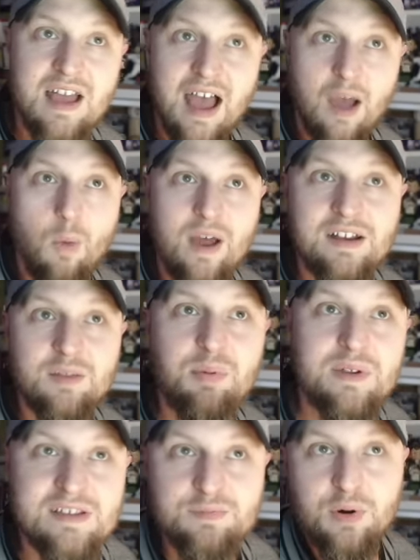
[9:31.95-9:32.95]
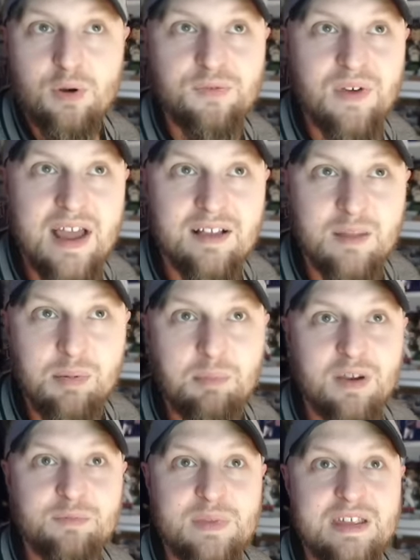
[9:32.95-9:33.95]
I wanted to put his profile up
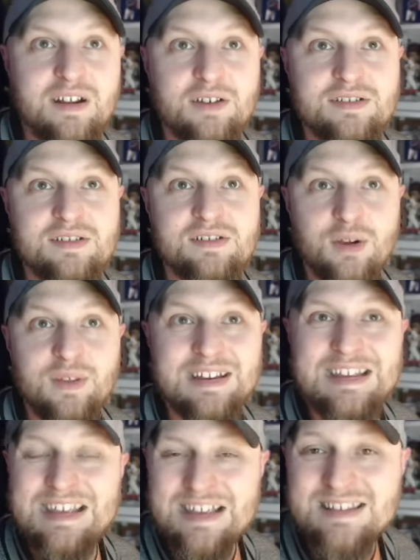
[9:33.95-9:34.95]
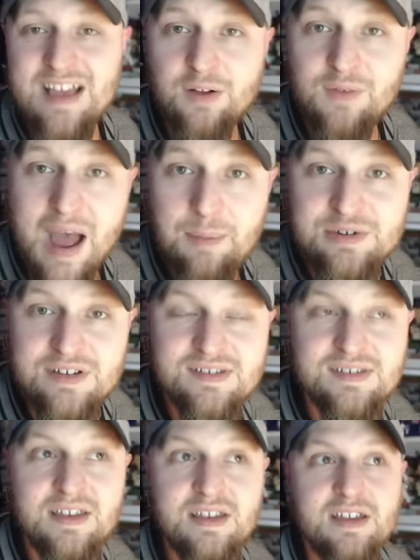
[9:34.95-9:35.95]
above me here to show that he is out of options.